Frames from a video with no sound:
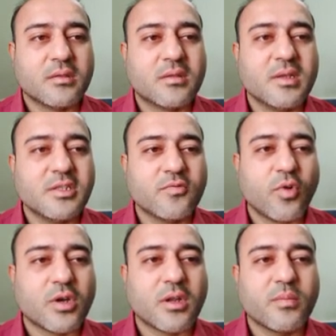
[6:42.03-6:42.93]
this
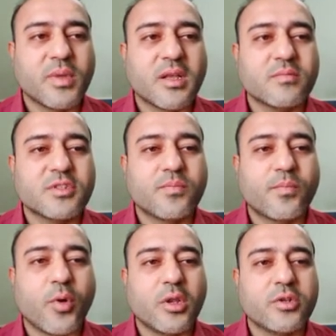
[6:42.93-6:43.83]
water becomes
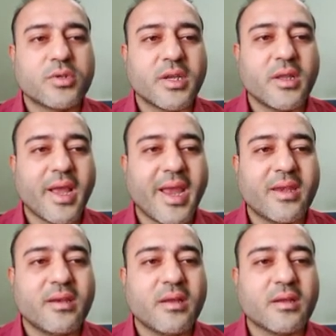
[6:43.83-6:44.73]
polluted,
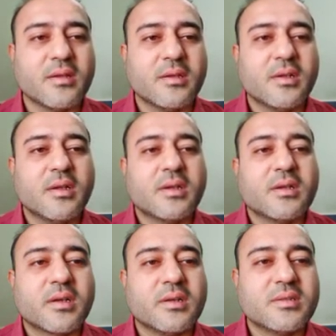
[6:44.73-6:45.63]
and
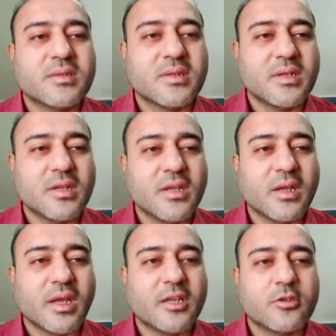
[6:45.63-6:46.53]

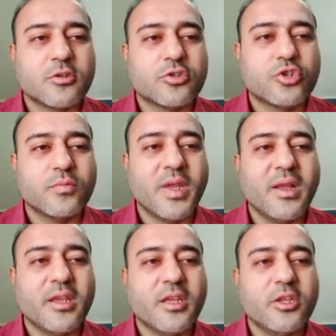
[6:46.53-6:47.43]
considering it to be
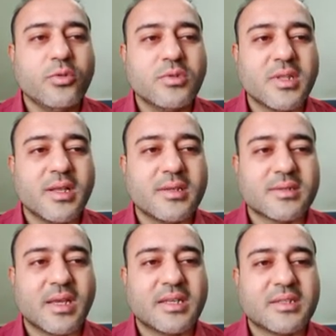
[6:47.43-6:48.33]
useless,
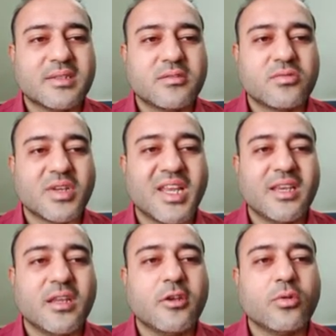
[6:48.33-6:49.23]
it is
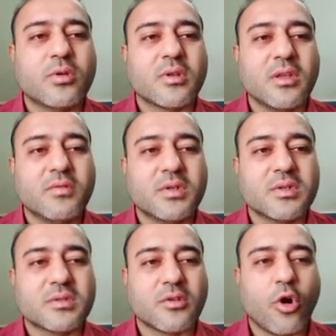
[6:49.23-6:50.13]
drained into
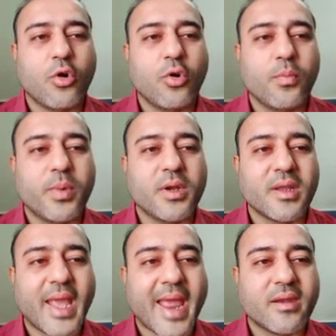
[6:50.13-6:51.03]
rivers,
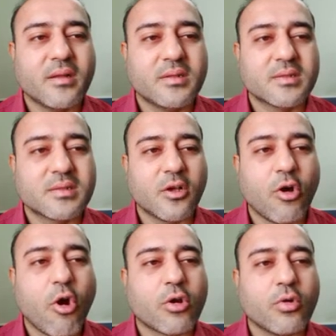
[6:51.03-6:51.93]
open canals,
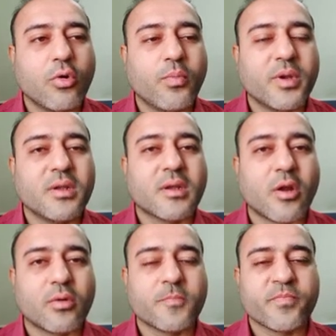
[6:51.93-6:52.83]
or open
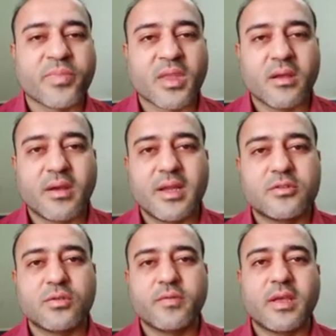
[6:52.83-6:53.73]
ground. Right.
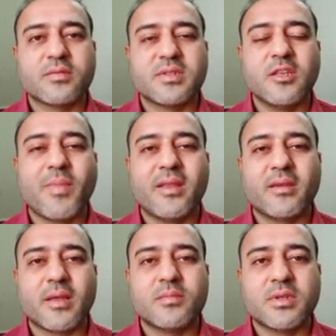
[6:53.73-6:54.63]
So we have seen many
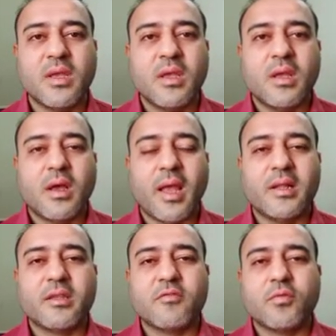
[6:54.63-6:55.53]
times.
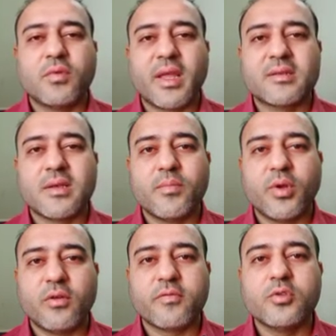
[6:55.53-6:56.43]
I'll give you one
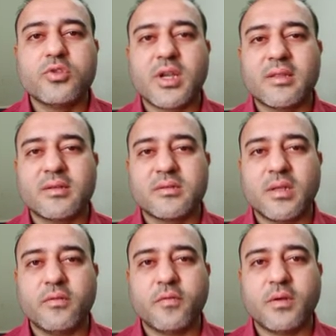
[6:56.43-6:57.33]
example of Gujarat itself.